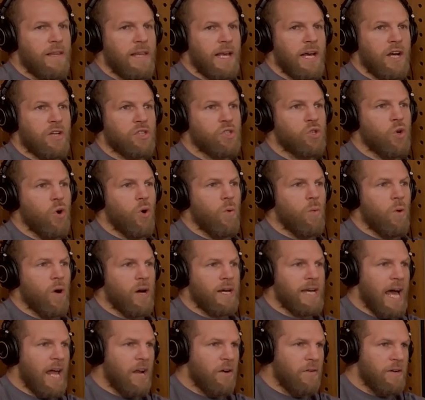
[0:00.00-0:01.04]
they are taught
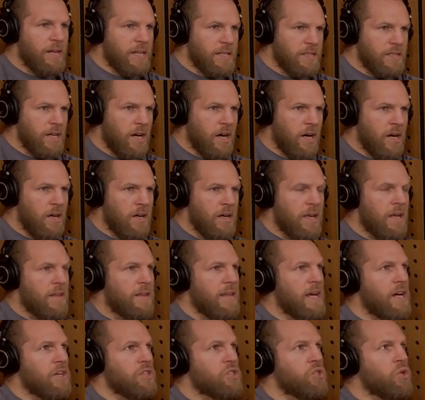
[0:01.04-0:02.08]
what calories are,
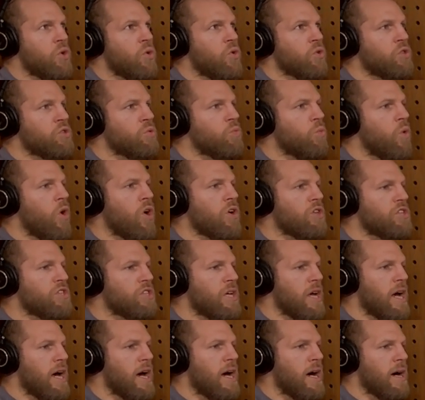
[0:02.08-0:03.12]
they are taught what